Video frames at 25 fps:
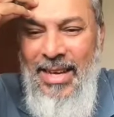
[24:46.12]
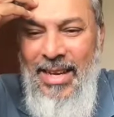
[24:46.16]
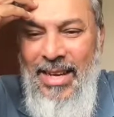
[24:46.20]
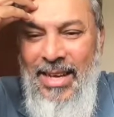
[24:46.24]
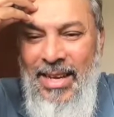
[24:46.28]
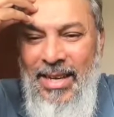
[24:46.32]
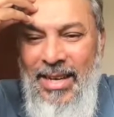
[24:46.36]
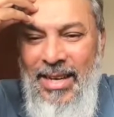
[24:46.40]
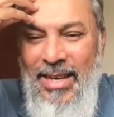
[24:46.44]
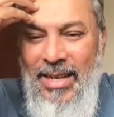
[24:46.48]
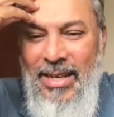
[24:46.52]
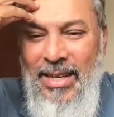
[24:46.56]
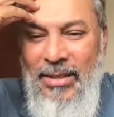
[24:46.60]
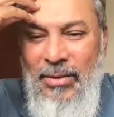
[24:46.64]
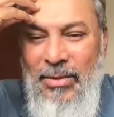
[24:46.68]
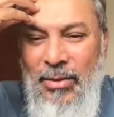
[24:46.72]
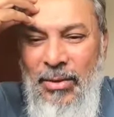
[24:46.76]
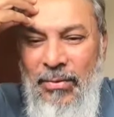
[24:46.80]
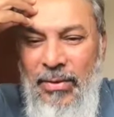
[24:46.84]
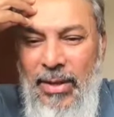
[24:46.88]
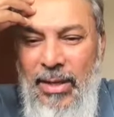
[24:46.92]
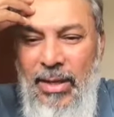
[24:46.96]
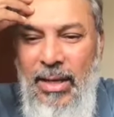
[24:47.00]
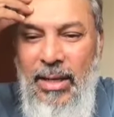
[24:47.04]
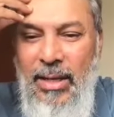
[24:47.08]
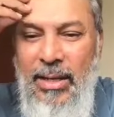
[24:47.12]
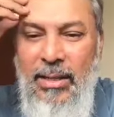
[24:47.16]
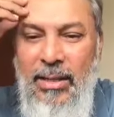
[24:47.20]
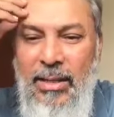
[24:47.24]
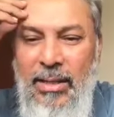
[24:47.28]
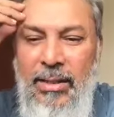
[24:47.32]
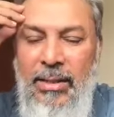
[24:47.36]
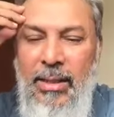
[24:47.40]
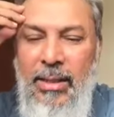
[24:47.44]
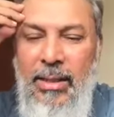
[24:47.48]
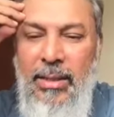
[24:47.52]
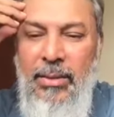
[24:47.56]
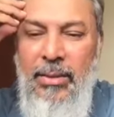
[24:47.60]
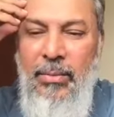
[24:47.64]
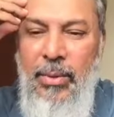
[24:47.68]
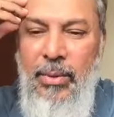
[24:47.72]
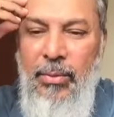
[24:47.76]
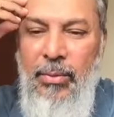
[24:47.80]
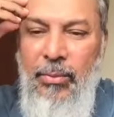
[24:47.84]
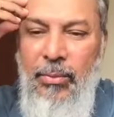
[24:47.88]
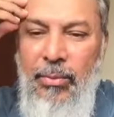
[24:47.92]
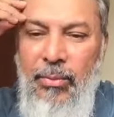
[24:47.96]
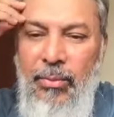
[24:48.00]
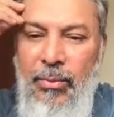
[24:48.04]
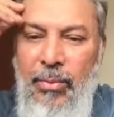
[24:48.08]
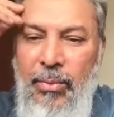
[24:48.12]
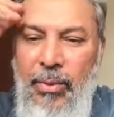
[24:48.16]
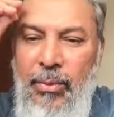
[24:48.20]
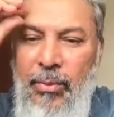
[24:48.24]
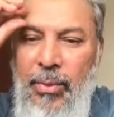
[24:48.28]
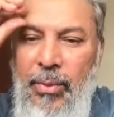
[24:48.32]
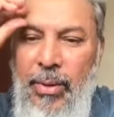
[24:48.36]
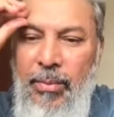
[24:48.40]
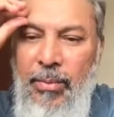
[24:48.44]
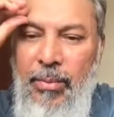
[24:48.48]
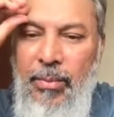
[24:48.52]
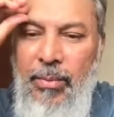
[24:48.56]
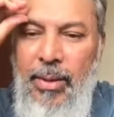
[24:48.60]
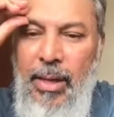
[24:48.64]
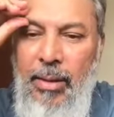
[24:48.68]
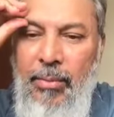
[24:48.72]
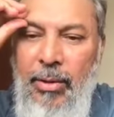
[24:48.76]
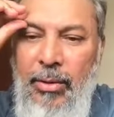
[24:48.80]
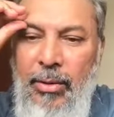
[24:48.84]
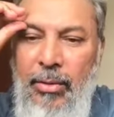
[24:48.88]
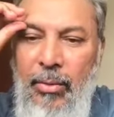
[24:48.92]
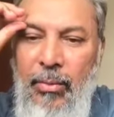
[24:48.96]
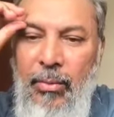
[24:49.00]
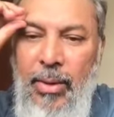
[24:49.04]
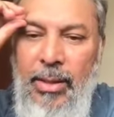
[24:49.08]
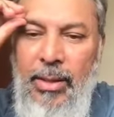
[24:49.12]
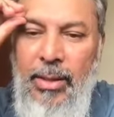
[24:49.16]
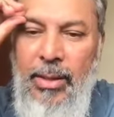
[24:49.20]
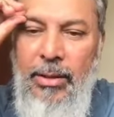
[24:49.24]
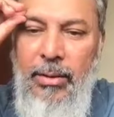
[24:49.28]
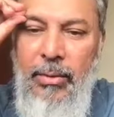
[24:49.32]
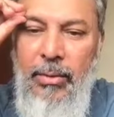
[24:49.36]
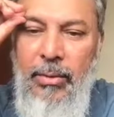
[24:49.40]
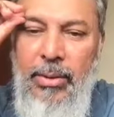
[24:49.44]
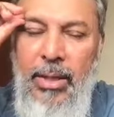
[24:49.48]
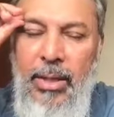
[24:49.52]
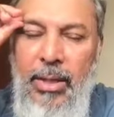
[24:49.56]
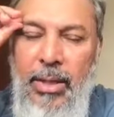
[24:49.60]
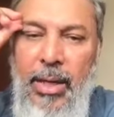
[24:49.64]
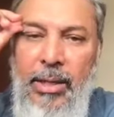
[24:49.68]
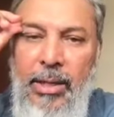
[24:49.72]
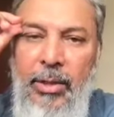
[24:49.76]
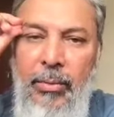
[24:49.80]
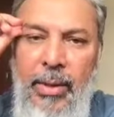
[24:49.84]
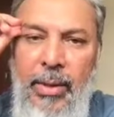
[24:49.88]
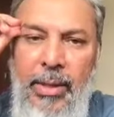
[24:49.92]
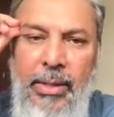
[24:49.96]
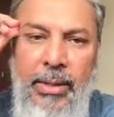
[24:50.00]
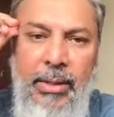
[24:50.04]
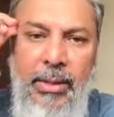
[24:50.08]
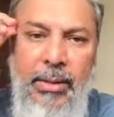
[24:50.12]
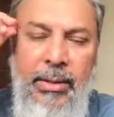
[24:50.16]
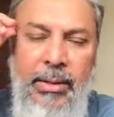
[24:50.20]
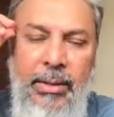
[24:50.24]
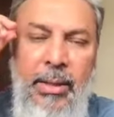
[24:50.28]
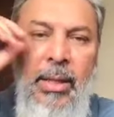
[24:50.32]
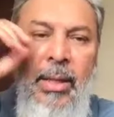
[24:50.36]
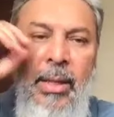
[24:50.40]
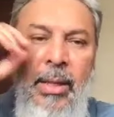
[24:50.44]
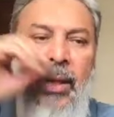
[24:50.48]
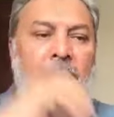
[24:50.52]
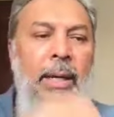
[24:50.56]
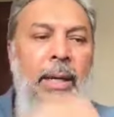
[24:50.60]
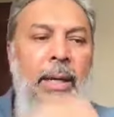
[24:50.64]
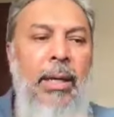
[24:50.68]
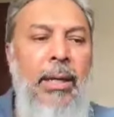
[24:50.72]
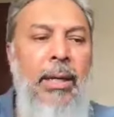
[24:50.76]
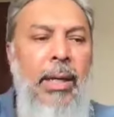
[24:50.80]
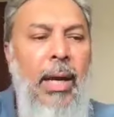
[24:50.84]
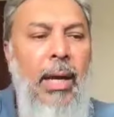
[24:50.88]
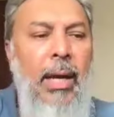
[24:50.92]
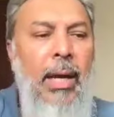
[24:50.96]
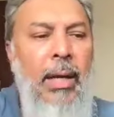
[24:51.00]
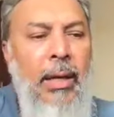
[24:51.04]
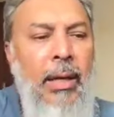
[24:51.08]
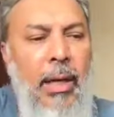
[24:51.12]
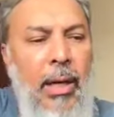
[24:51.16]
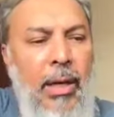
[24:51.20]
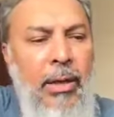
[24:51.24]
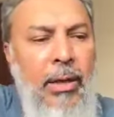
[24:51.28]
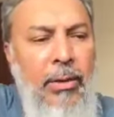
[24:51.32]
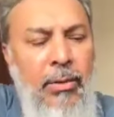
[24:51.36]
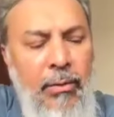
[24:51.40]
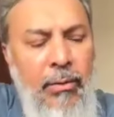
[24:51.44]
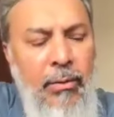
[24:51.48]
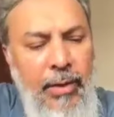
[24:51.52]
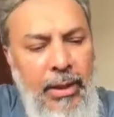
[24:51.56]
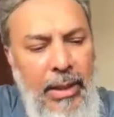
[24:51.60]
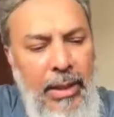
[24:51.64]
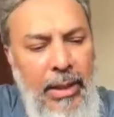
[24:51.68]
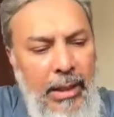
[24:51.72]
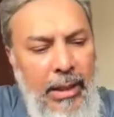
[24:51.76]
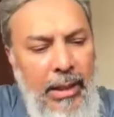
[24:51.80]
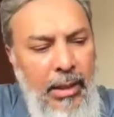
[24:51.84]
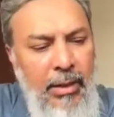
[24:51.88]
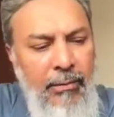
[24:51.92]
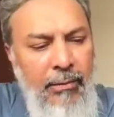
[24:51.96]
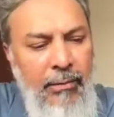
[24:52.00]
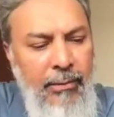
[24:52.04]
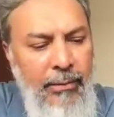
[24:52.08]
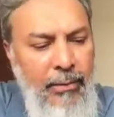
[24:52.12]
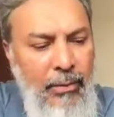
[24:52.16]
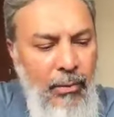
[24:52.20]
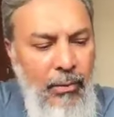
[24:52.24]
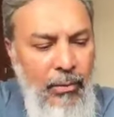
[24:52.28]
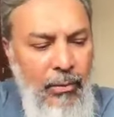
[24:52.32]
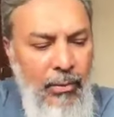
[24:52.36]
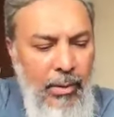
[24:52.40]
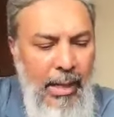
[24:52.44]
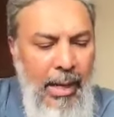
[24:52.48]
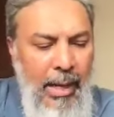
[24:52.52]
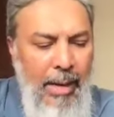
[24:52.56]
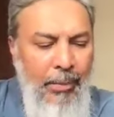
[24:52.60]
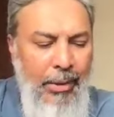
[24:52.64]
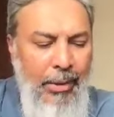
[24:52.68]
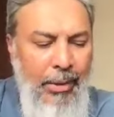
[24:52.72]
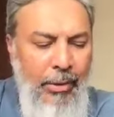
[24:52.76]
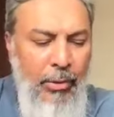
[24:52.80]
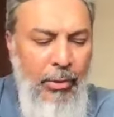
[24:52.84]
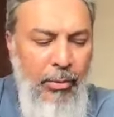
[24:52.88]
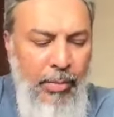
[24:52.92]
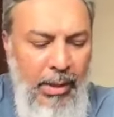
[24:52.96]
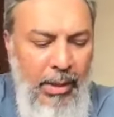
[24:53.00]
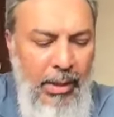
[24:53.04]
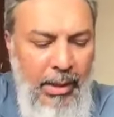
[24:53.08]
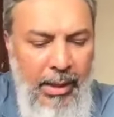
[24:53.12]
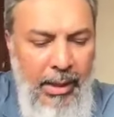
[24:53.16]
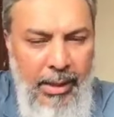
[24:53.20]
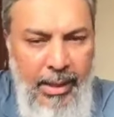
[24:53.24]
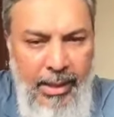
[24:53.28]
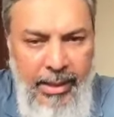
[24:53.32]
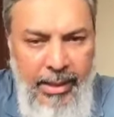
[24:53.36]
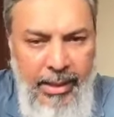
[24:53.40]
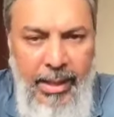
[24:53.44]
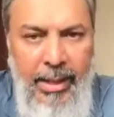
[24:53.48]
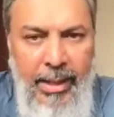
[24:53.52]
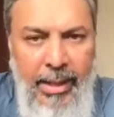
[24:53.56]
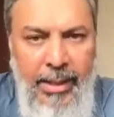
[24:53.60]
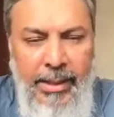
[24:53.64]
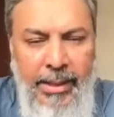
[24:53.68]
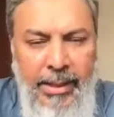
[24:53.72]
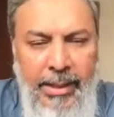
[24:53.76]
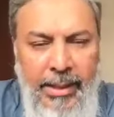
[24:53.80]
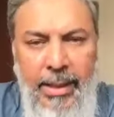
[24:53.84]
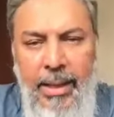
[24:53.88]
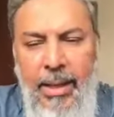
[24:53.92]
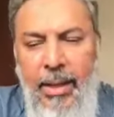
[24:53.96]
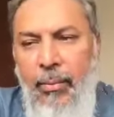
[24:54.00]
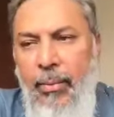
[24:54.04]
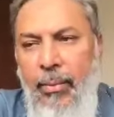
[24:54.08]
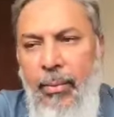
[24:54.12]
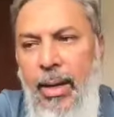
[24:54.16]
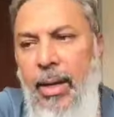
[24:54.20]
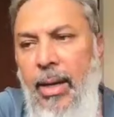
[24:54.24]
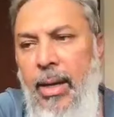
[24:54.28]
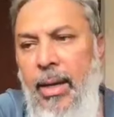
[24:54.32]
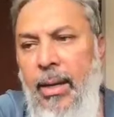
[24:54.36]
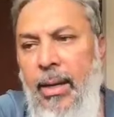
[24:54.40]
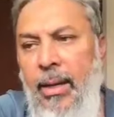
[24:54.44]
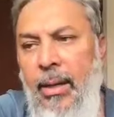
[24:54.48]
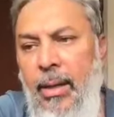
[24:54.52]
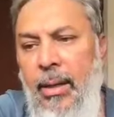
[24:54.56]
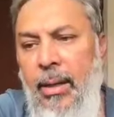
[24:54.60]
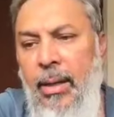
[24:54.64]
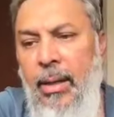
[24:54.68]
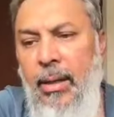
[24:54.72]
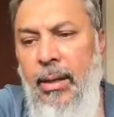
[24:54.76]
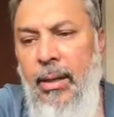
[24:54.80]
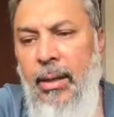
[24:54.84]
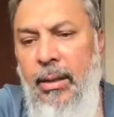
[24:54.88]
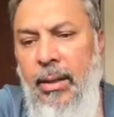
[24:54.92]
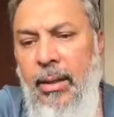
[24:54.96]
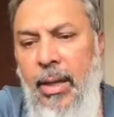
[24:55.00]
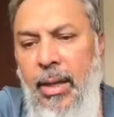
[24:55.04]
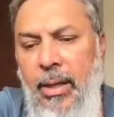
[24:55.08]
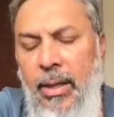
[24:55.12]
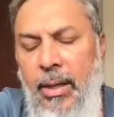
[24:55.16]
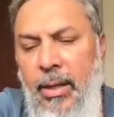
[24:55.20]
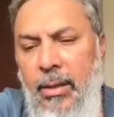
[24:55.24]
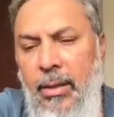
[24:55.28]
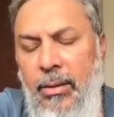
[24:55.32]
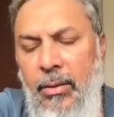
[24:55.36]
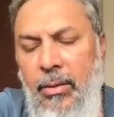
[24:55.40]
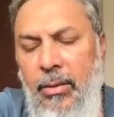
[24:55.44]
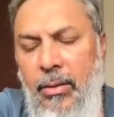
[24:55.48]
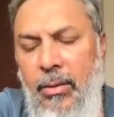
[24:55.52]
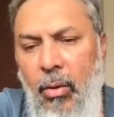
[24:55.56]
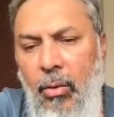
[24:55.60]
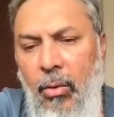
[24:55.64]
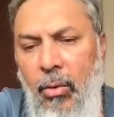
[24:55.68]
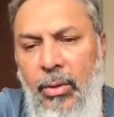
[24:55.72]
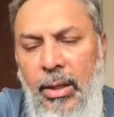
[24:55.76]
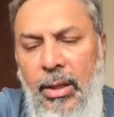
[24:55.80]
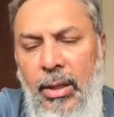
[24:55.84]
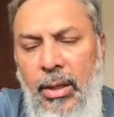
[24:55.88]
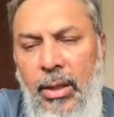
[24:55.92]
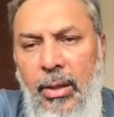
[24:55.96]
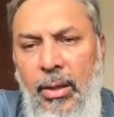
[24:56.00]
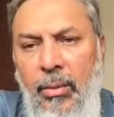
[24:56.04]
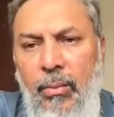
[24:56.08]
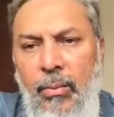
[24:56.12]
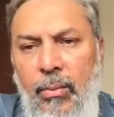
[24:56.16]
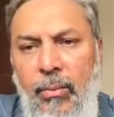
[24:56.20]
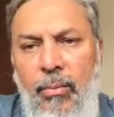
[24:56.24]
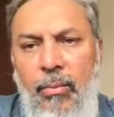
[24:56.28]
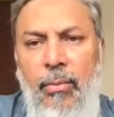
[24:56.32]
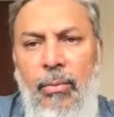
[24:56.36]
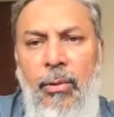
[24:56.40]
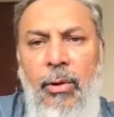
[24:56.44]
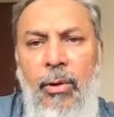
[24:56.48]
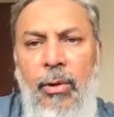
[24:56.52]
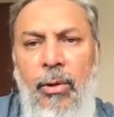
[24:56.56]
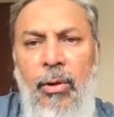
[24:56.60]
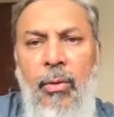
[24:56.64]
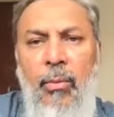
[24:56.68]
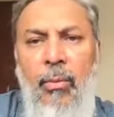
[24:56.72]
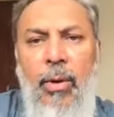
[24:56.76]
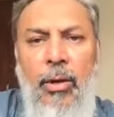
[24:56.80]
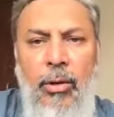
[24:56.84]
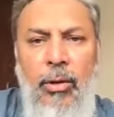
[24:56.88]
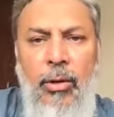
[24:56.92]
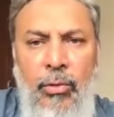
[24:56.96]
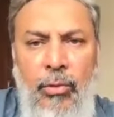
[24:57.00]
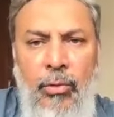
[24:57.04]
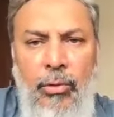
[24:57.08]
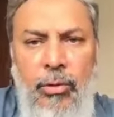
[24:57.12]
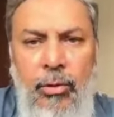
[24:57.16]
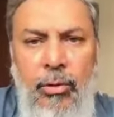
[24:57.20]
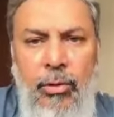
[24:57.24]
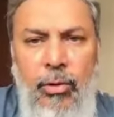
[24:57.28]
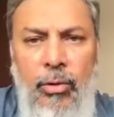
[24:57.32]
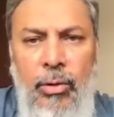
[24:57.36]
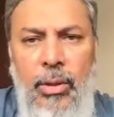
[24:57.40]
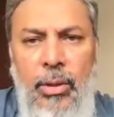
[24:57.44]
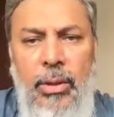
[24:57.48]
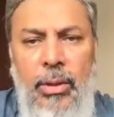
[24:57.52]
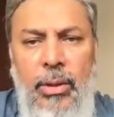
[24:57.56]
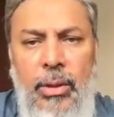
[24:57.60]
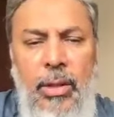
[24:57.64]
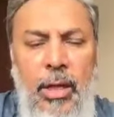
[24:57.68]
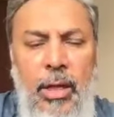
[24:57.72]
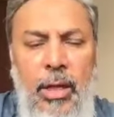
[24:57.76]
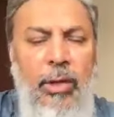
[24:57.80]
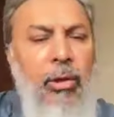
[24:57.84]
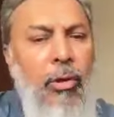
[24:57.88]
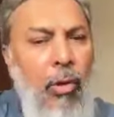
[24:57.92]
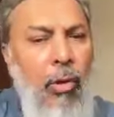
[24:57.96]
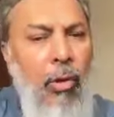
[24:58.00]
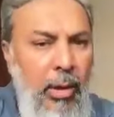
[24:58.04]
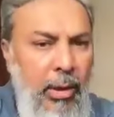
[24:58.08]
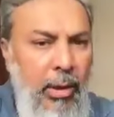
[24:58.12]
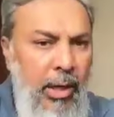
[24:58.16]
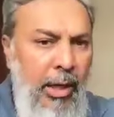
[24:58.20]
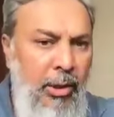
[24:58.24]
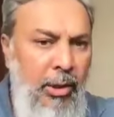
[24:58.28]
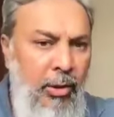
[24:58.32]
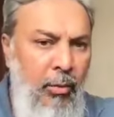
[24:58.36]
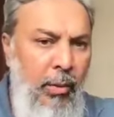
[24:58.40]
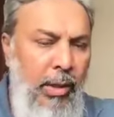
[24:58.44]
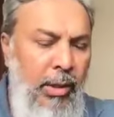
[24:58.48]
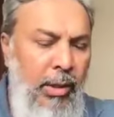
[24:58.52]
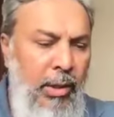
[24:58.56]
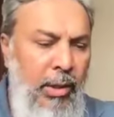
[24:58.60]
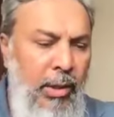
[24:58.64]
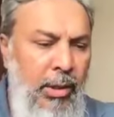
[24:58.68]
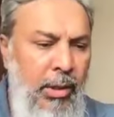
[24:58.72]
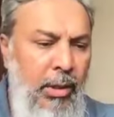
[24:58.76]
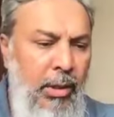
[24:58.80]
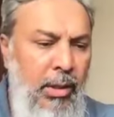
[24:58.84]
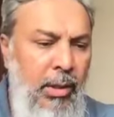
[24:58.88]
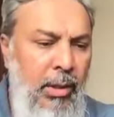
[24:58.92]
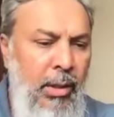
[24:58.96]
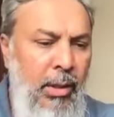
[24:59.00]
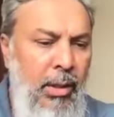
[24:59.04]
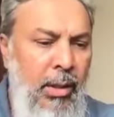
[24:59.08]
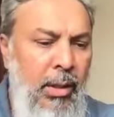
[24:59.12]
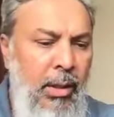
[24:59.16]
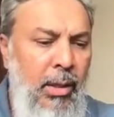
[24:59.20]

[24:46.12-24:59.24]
Zulfikar says, would we be able to watch those graduations? Yeah, Zulfikar, if you happen to be in an area where there is only, one or two students, then your graduation